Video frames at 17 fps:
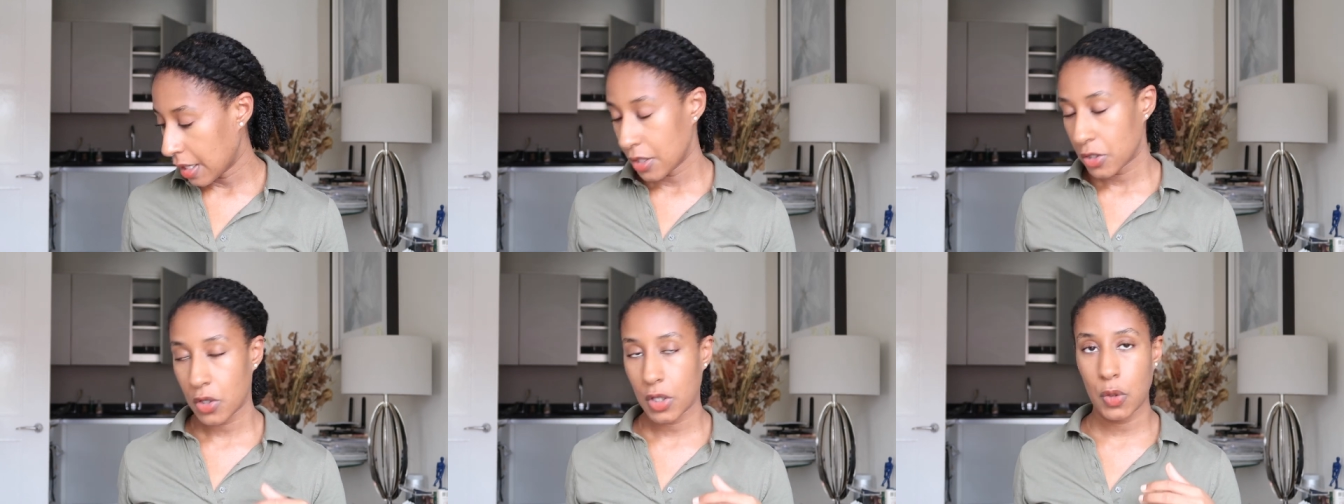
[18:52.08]

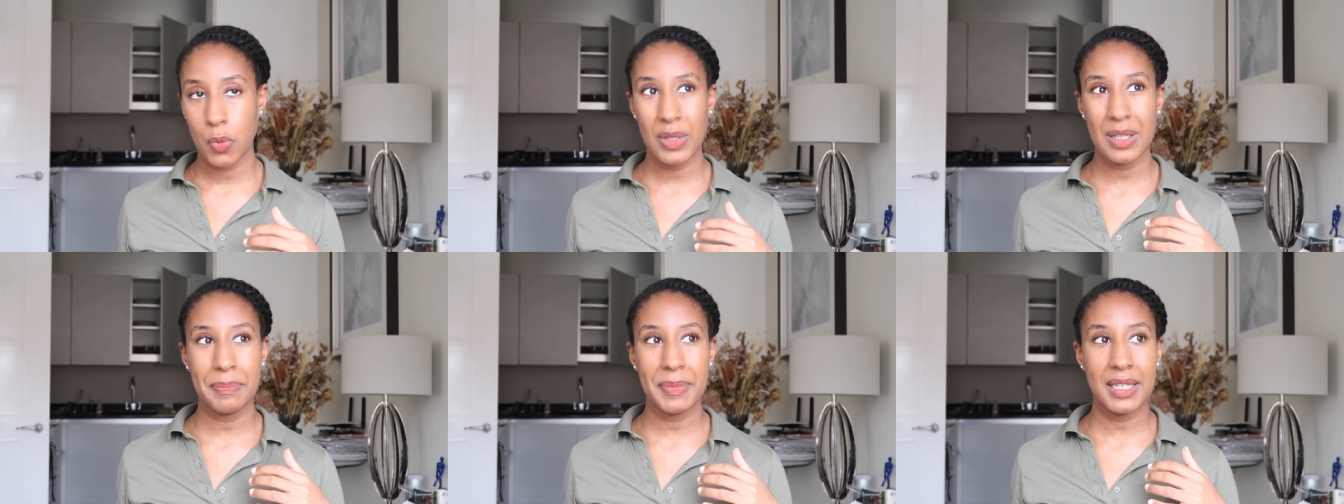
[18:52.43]
So it
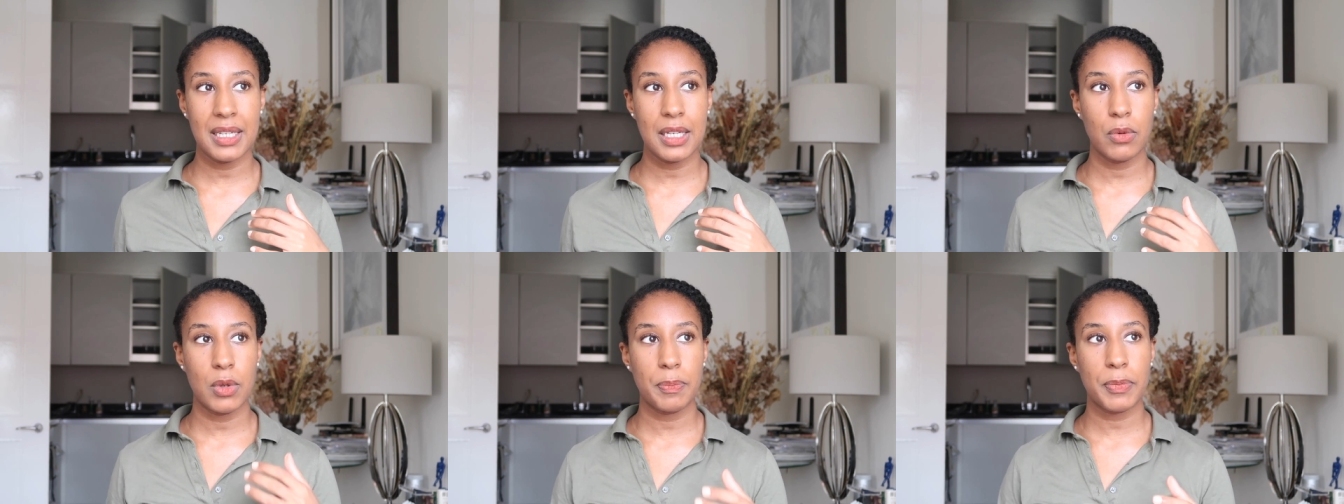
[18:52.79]

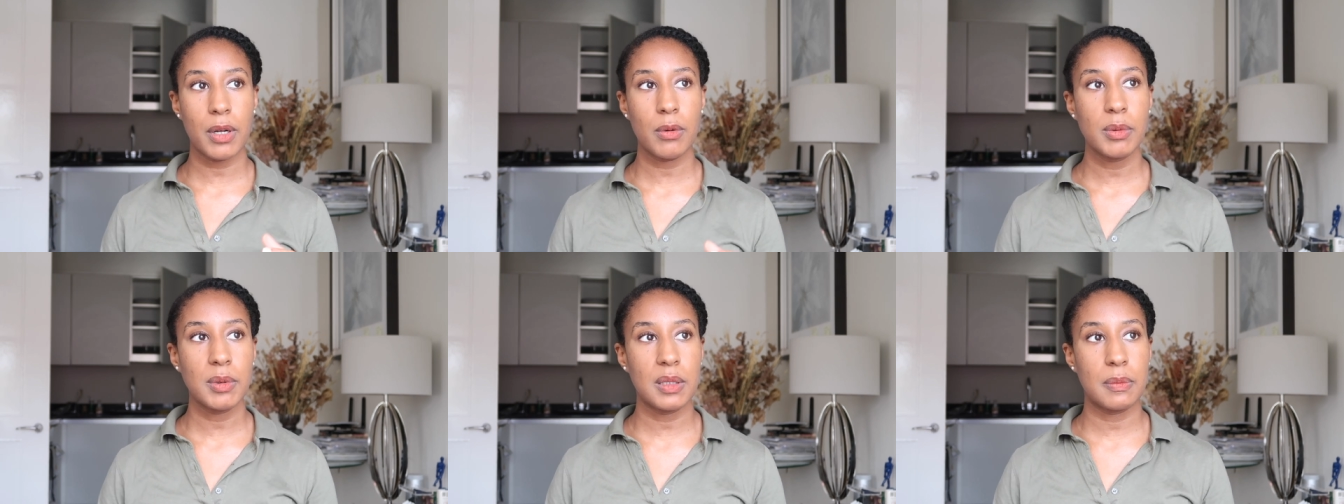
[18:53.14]
will
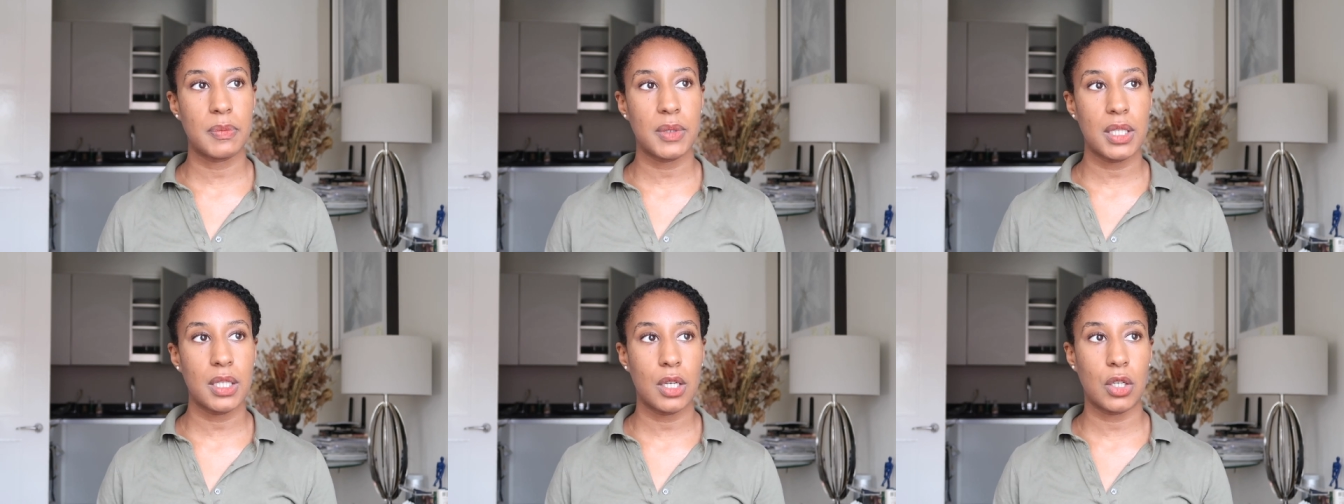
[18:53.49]
probably
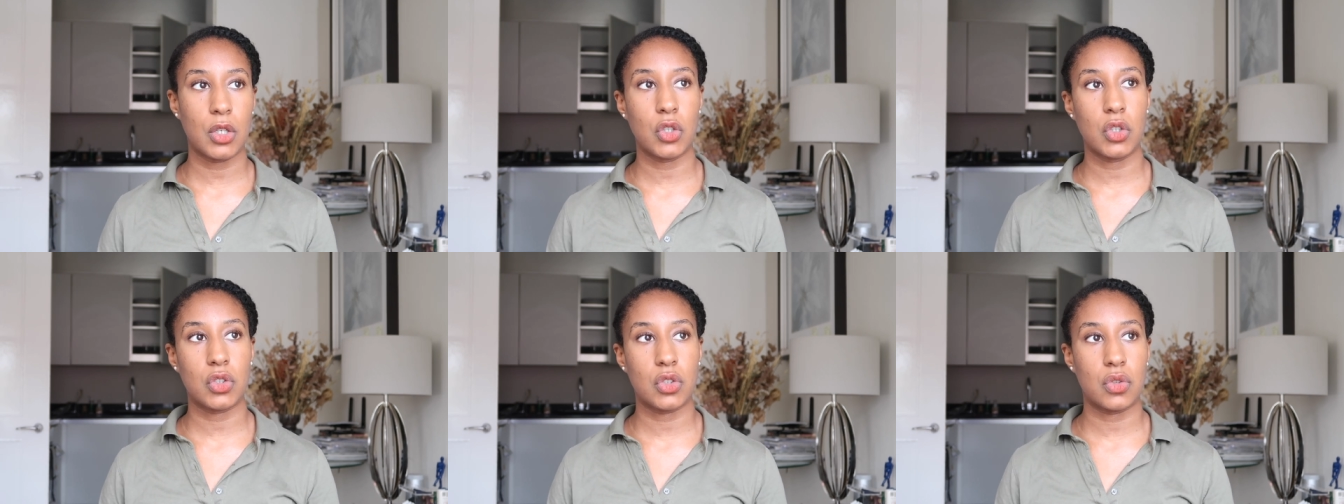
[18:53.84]
be a
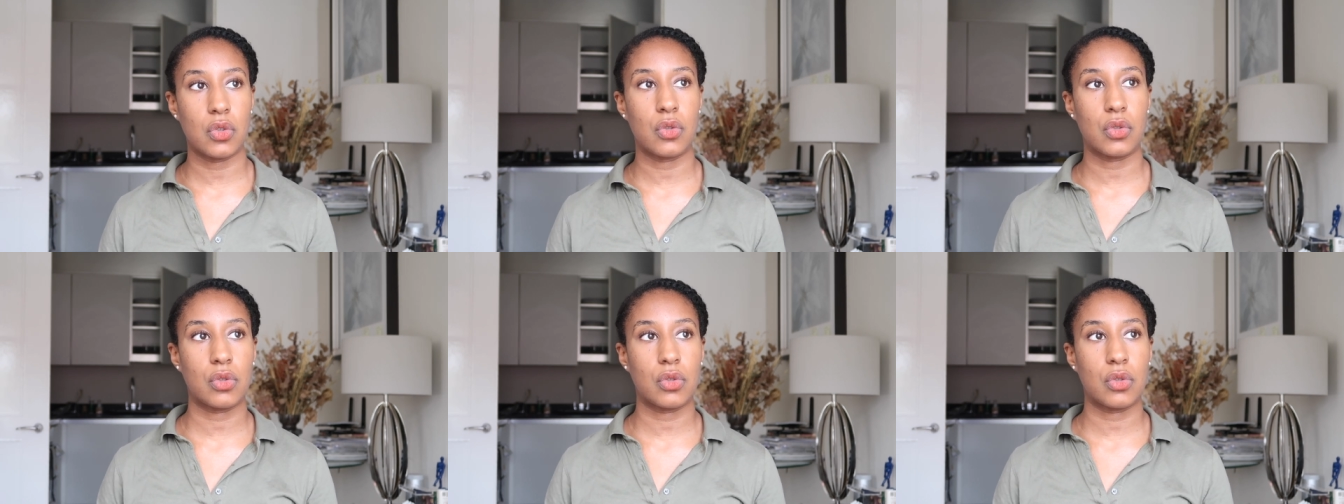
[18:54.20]
good